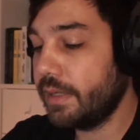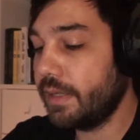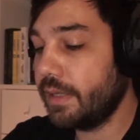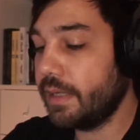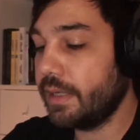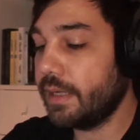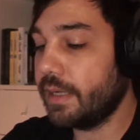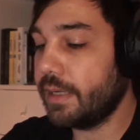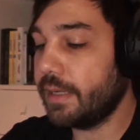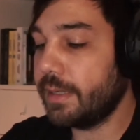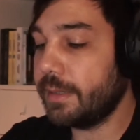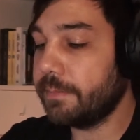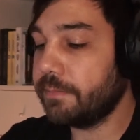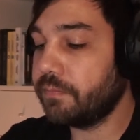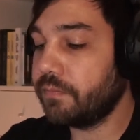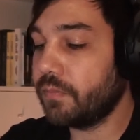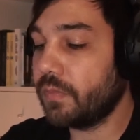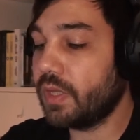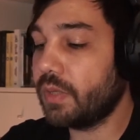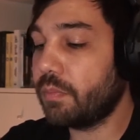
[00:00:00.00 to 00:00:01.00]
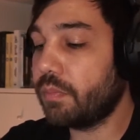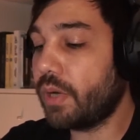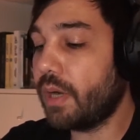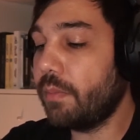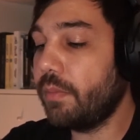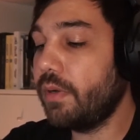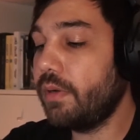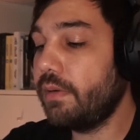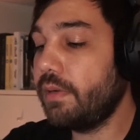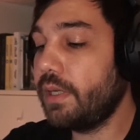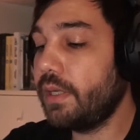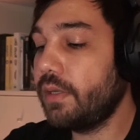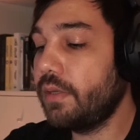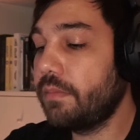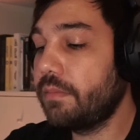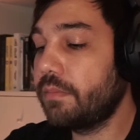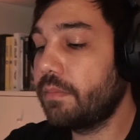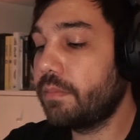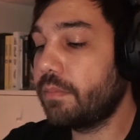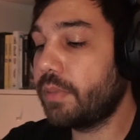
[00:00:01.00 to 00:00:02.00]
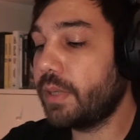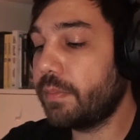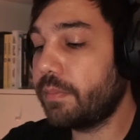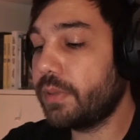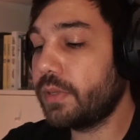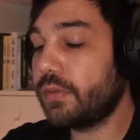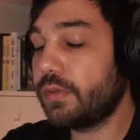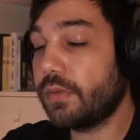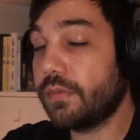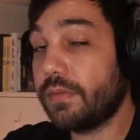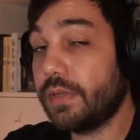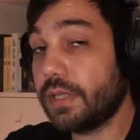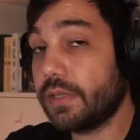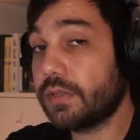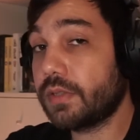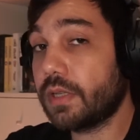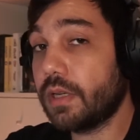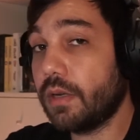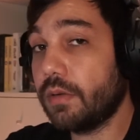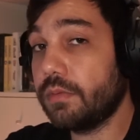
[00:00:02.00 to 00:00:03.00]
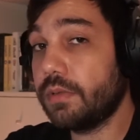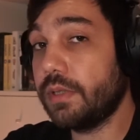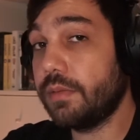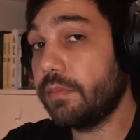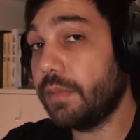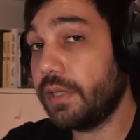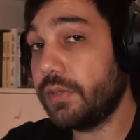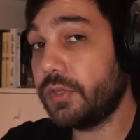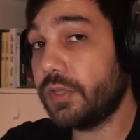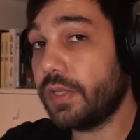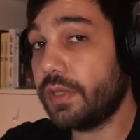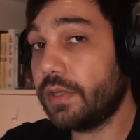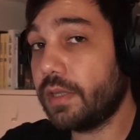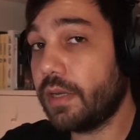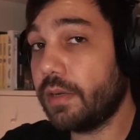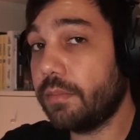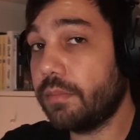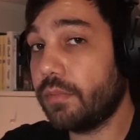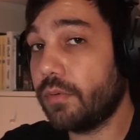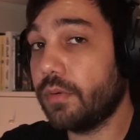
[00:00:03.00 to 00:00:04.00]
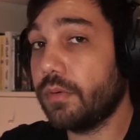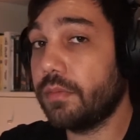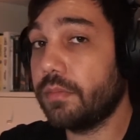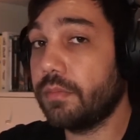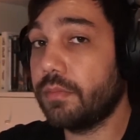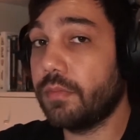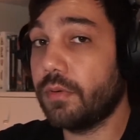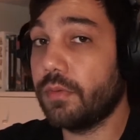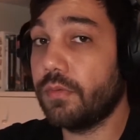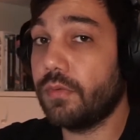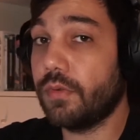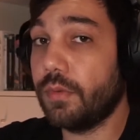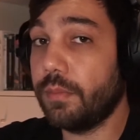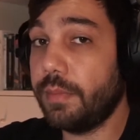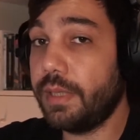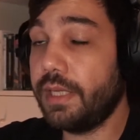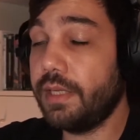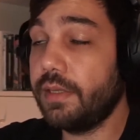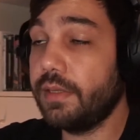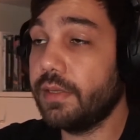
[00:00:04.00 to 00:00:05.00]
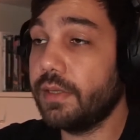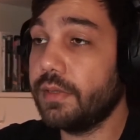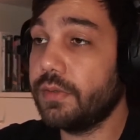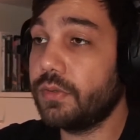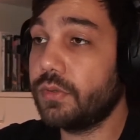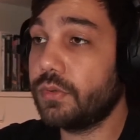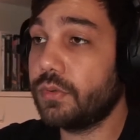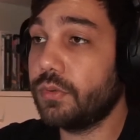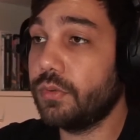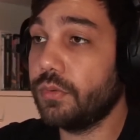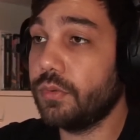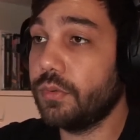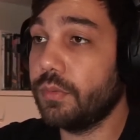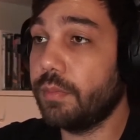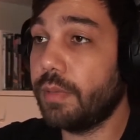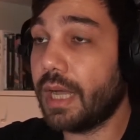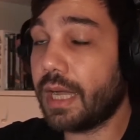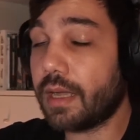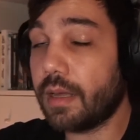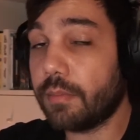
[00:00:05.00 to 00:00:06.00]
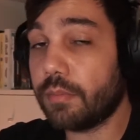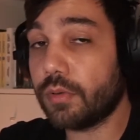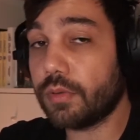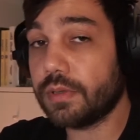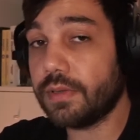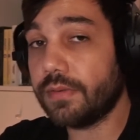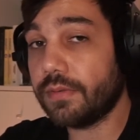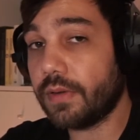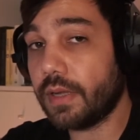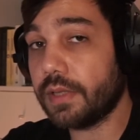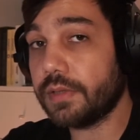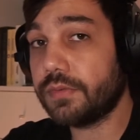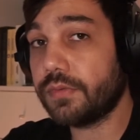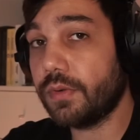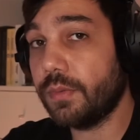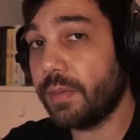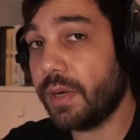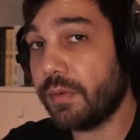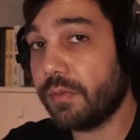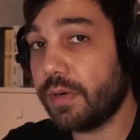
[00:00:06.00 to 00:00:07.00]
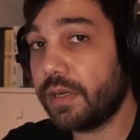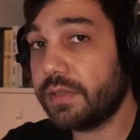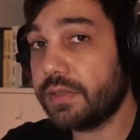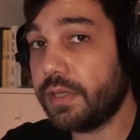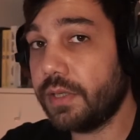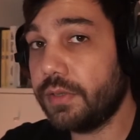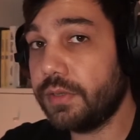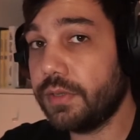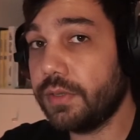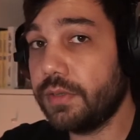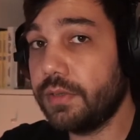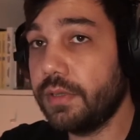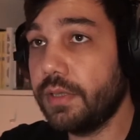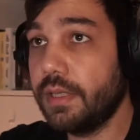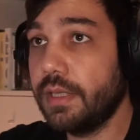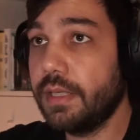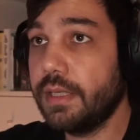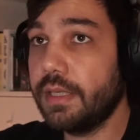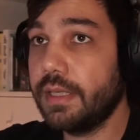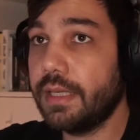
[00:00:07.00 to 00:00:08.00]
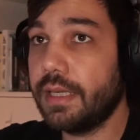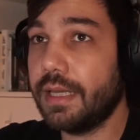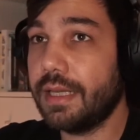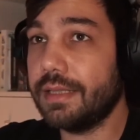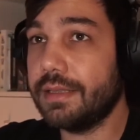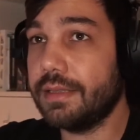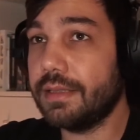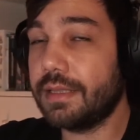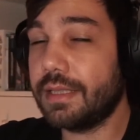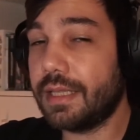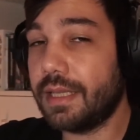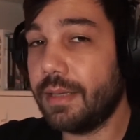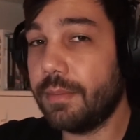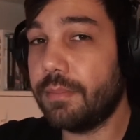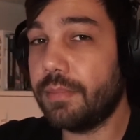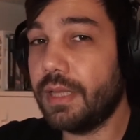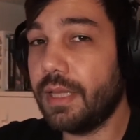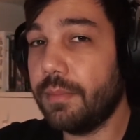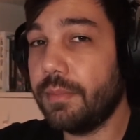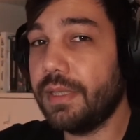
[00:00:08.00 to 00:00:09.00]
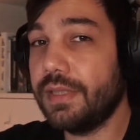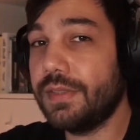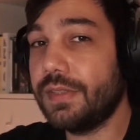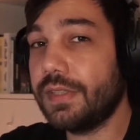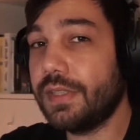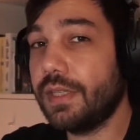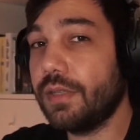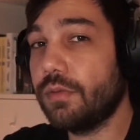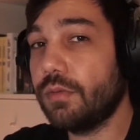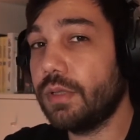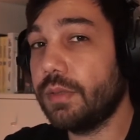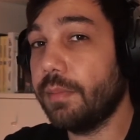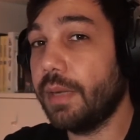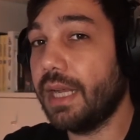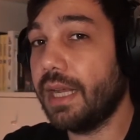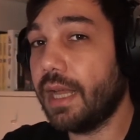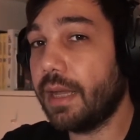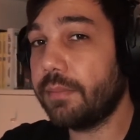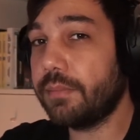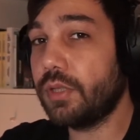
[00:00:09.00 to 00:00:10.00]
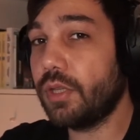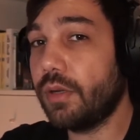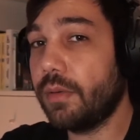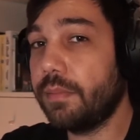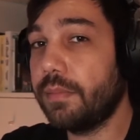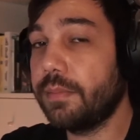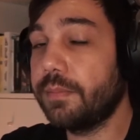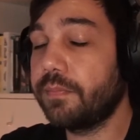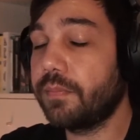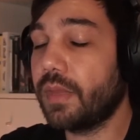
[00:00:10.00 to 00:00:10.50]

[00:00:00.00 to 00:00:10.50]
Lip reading: The primary purpose of Nextcloud in my setup or for me is to back up all the files from my workstation and keep them in sync with my laptop.